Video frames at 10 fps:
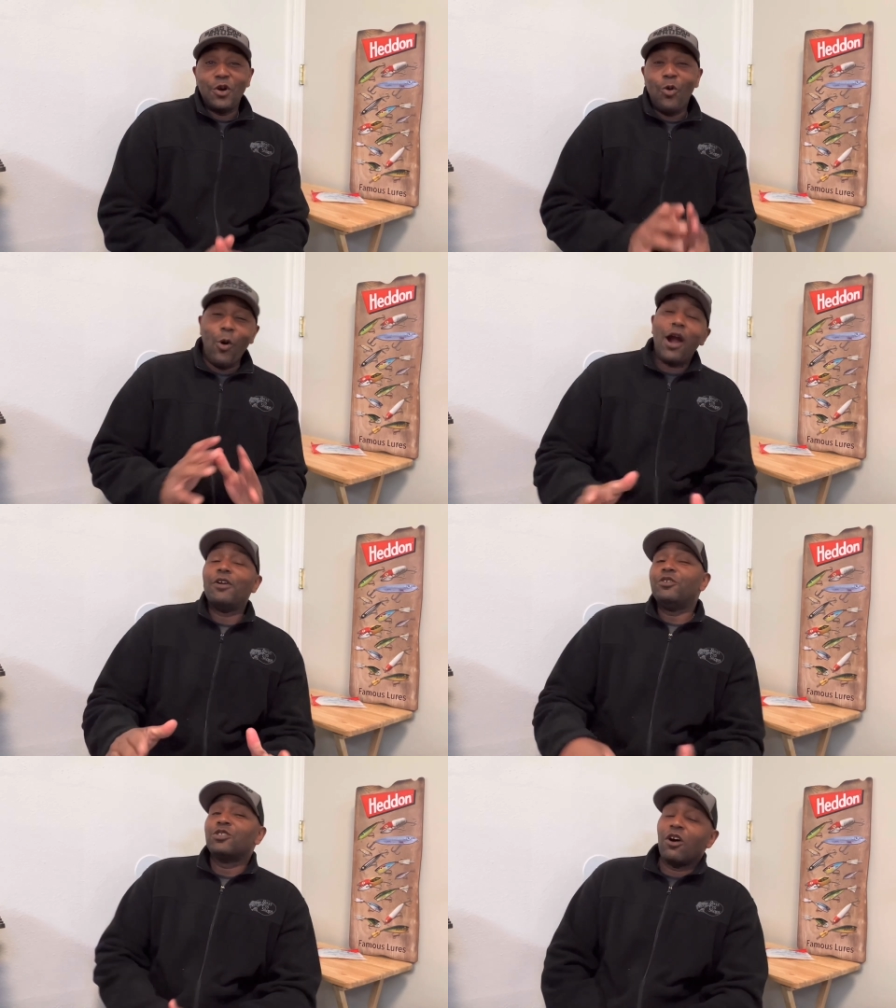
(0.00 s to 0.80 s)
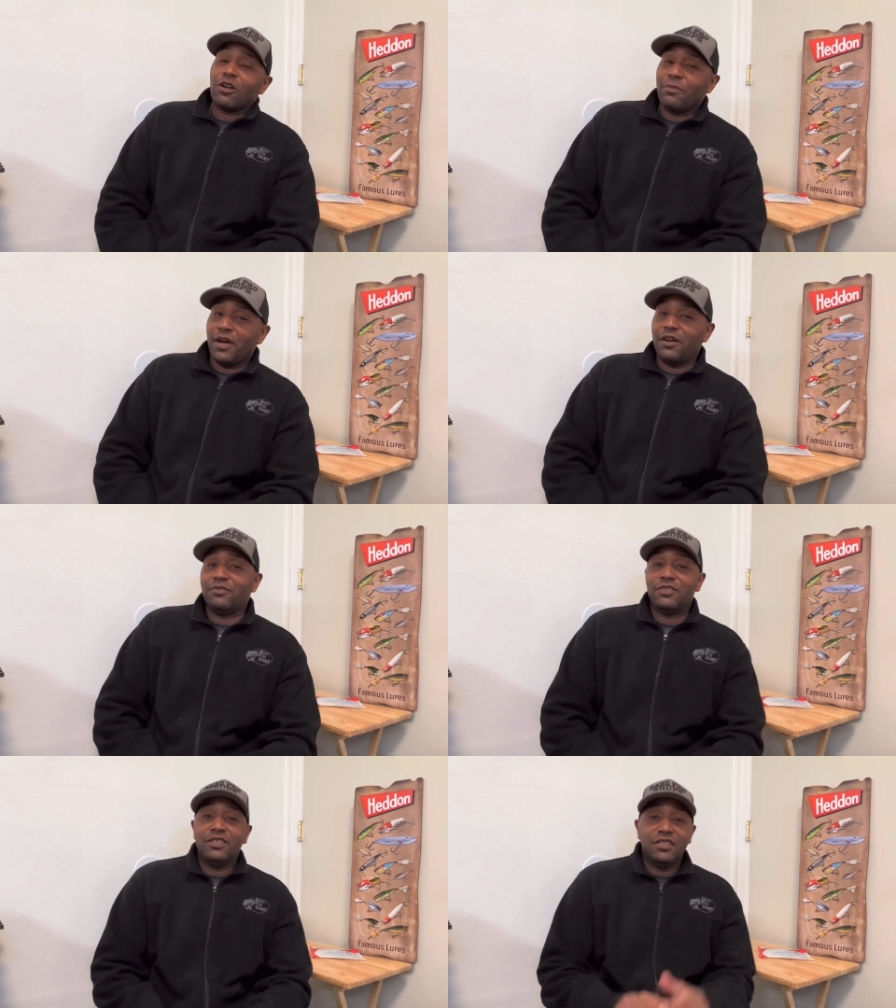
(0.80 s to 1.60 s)
Why are you talking
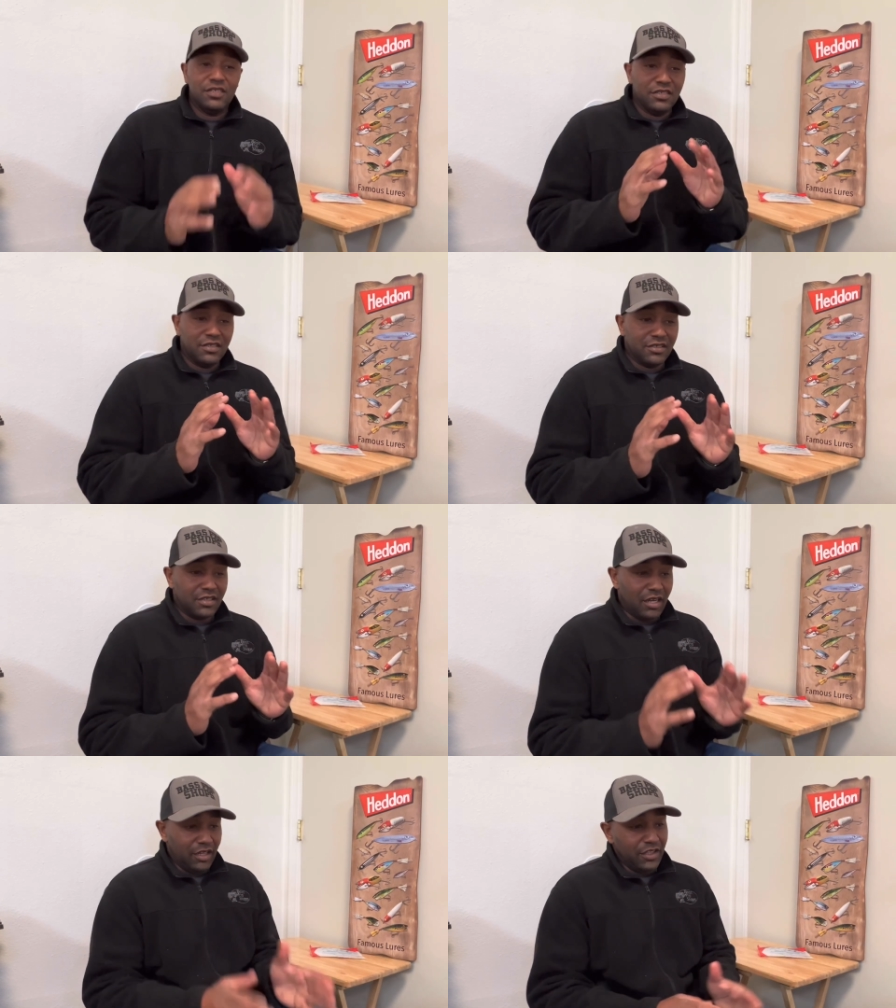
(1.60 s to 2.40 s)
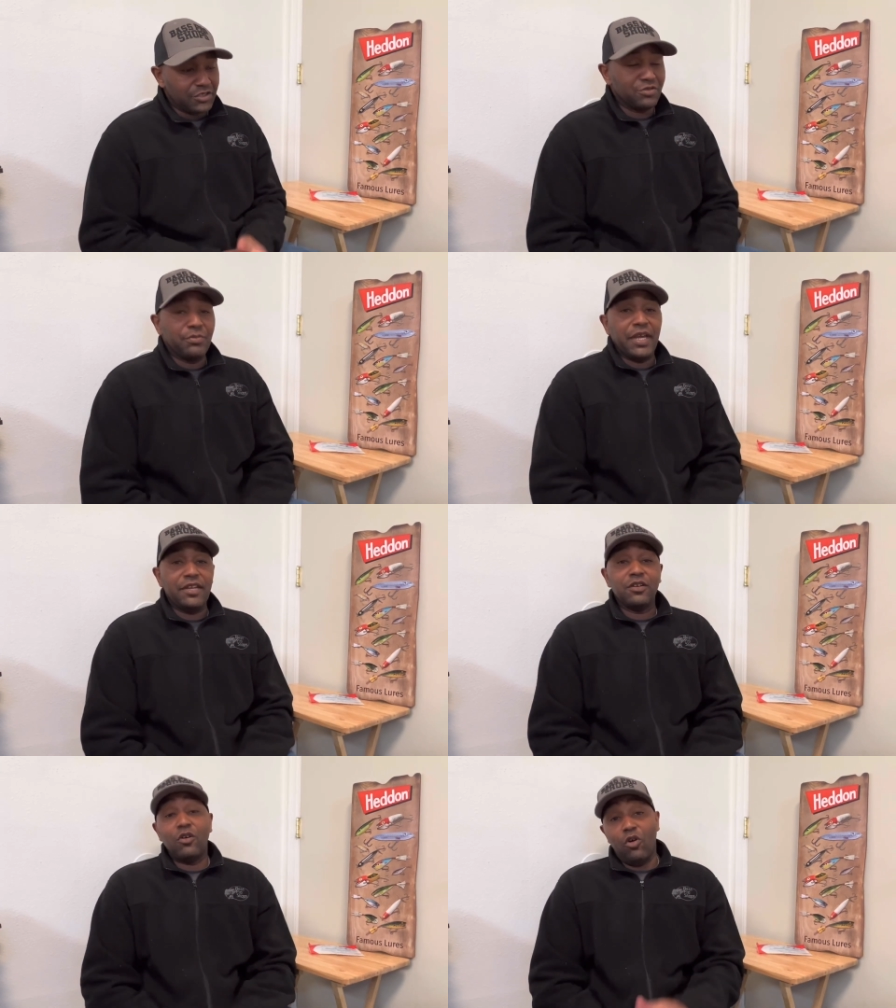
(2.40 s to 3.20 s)
about a lizard
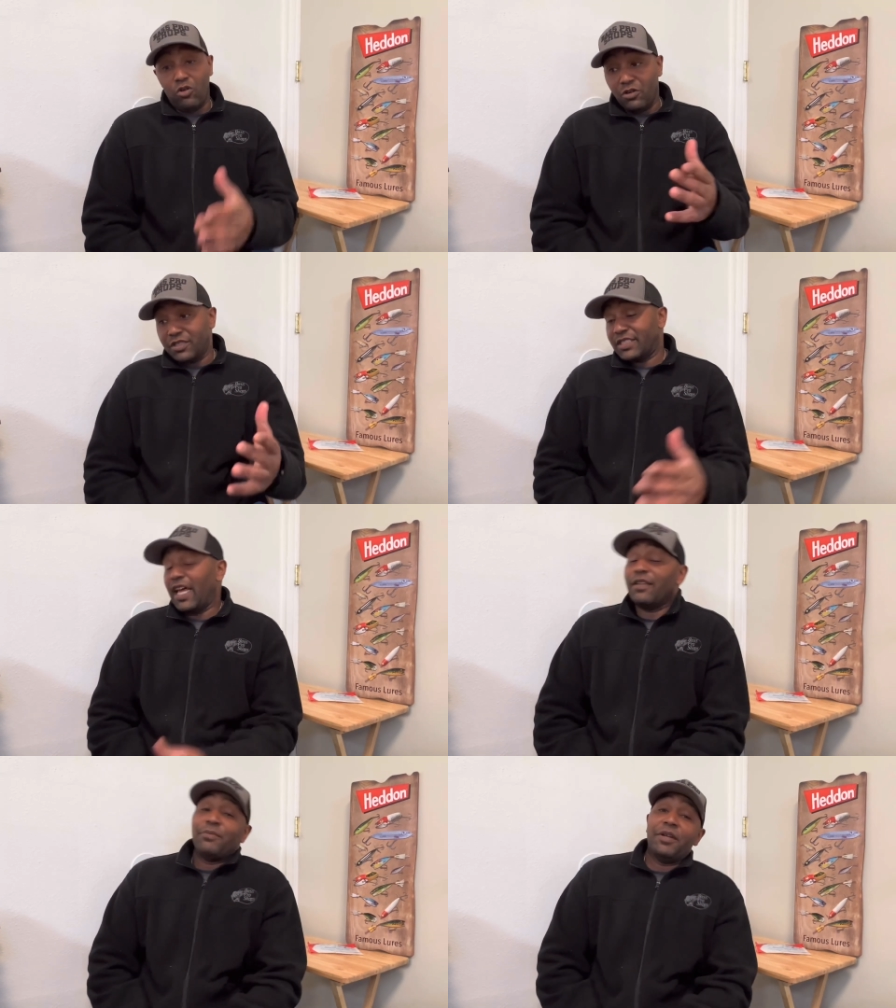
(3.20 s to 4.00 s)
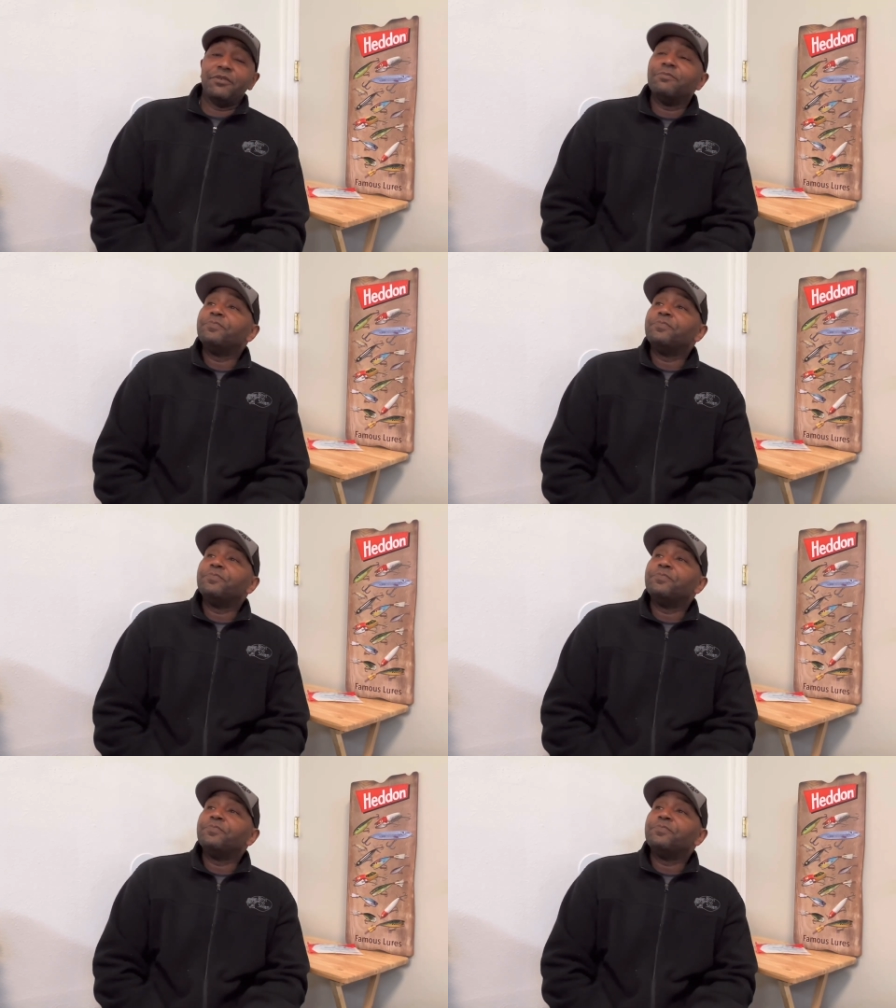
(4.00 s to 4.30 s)
bait or a salamander?